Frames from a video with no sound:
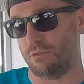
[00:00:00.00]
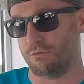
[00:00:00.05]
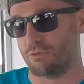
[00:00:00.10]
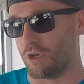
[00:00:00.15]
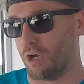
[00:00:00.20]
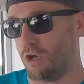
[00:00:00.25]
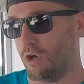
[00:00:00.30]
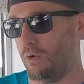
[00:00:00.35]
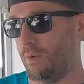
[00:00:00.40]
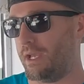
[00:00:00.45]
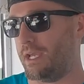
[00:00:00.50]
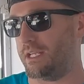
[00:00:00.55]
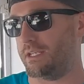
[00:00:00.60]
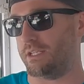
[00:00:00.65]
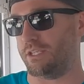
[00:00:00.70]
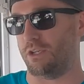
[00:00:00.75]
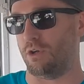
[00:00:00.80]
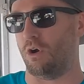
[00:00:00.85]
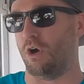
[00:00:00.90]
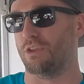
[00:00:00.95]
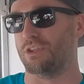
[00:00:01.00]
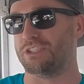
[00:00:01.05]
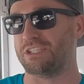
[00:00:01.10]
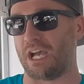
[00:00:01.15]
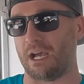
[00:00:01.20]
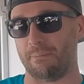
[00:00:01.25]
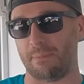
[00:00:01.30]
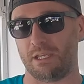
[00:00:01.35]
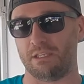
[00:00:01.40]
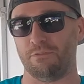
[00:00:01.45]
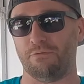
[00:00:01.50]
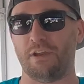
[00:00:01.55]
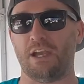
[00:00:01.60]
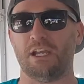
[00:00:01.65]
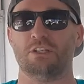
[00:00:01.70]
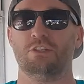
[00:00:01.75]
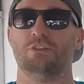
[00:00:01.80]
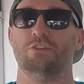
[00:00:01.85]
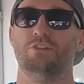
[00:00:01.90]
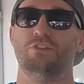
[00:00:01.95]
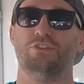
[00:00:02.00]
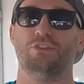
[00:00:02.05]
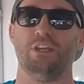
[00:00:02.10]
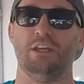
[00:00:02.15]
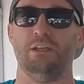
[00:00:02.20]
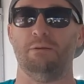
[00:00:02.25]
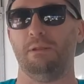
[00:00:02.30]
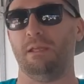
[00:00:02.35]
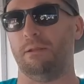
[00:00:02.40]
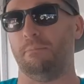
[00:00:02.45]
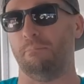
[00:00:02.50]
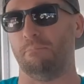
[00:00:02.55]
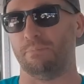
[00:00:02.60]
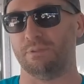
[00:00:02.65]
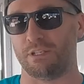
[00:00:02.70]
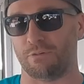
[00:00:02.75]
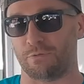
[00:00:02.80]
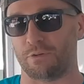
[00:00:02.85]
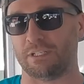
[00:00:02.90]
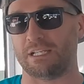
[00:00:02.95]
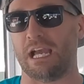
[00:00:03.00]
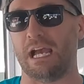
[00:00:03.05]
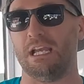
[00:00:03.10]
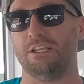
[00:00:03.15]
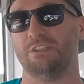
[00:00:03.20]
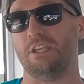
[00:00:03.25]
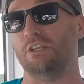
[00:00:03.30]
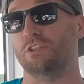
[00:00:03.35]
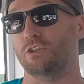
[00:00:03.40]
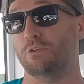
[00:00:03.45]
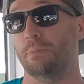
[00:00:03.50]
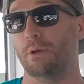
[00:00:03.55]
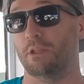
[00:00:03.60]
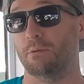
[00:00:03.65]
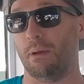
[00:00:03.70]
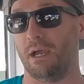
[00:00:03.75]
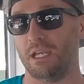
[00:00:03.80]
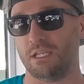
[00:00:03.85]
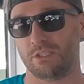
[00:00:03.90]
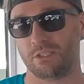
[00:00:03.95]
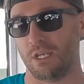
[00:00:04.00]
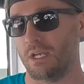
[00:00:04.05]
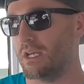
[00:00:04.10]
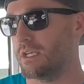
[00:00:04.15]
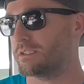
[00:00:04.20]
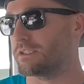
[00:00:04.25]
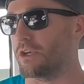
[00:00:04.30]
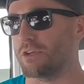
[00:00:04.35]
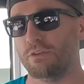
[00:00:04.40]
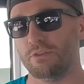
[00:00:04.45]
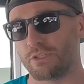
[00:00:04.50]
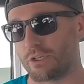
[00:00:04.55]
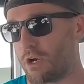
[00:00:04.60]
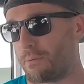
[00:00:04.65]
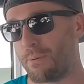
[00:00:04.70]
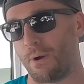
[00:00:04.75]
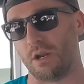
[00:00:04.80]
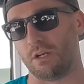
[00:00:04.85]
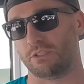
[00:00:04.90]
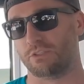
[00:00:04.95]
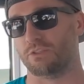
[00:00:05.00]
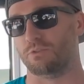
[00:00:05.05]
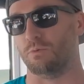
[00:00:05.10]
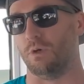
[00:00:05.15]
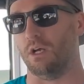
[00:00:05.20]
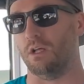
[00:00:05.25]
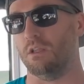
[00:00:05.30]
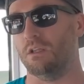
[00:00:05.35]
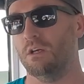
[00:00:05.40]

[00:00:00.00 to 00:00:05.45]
you go and all the top manufacturers and different guys that do build bikes, they're using our products as well.